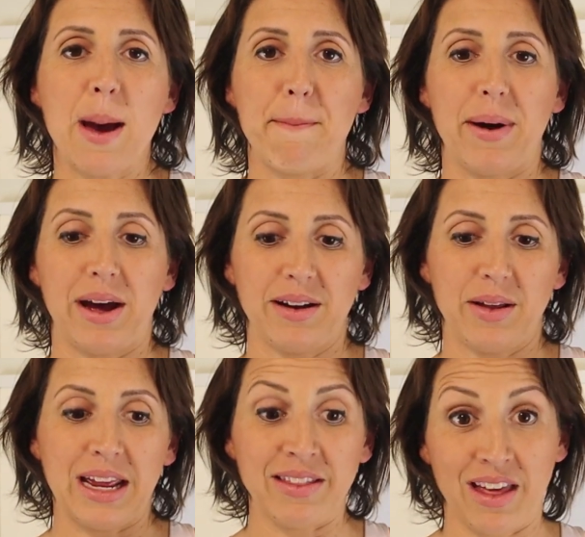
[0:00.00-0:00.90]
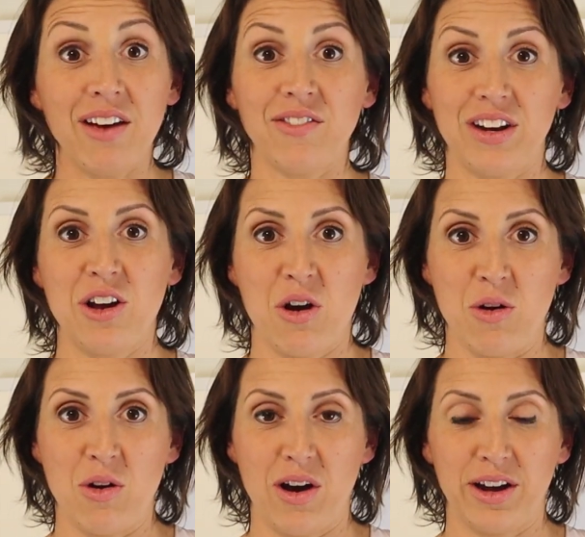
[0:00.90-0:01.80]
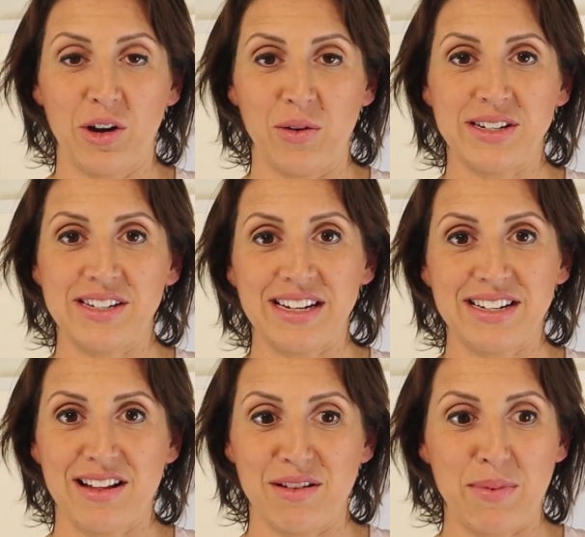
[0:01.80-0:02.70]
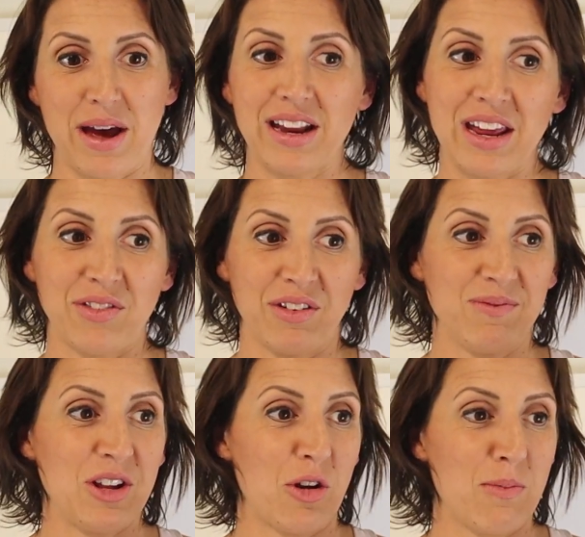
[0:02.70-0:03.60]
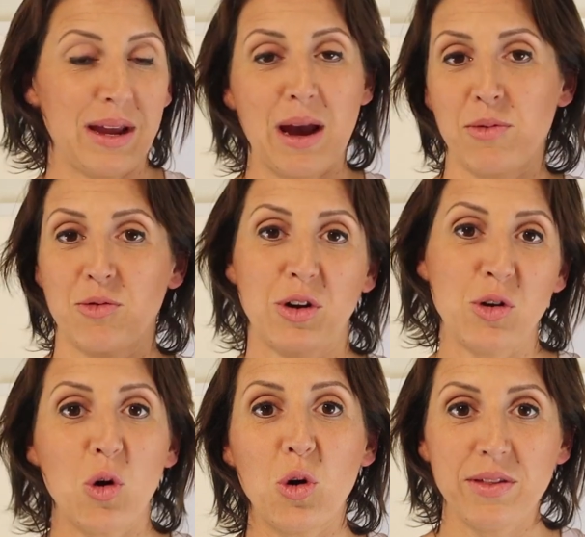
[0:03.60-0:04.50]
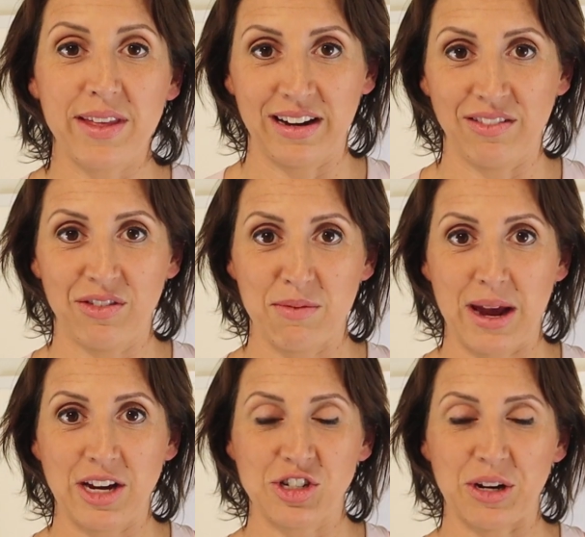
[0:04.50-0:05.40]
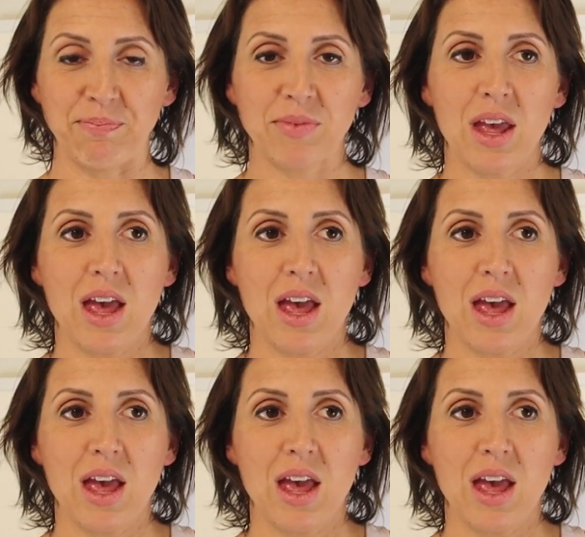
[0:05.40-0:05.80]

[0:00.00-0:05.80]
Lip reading: But in that video, I go into detail about even, being able to record that information.